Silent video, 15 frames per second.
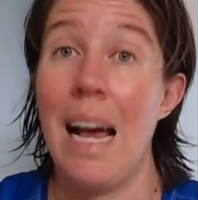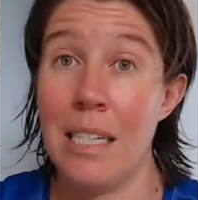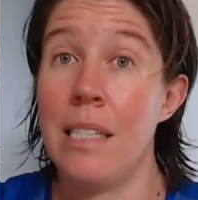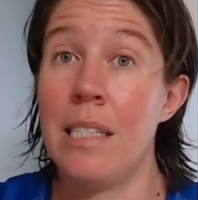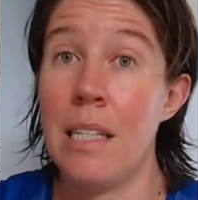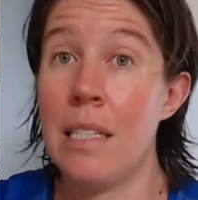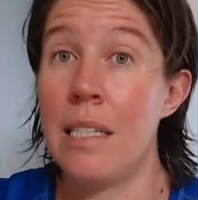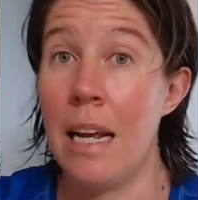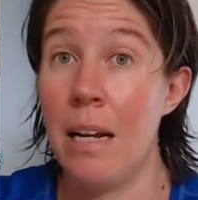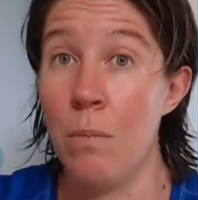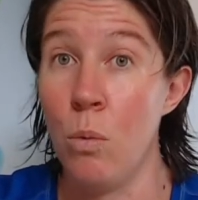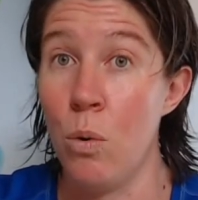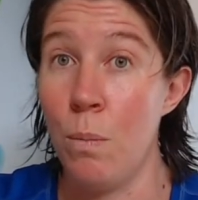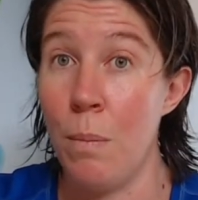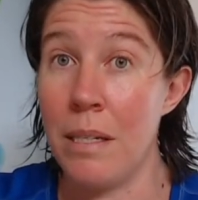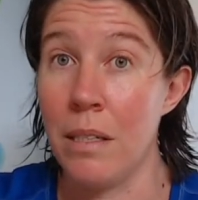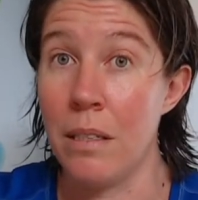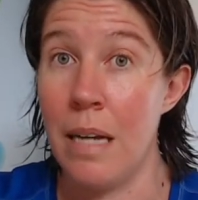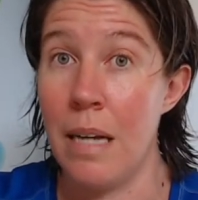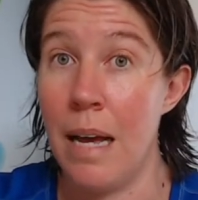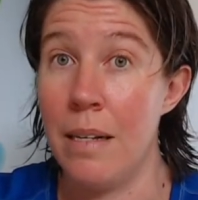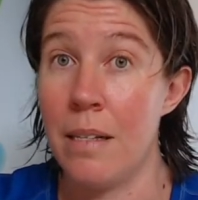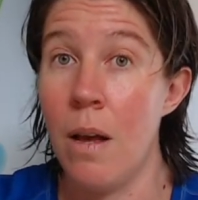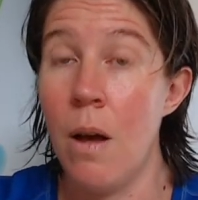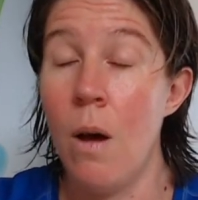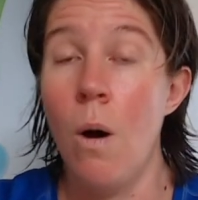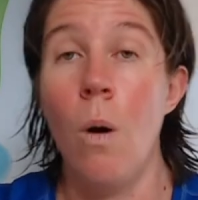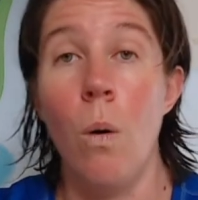actually sustained more muscle tears.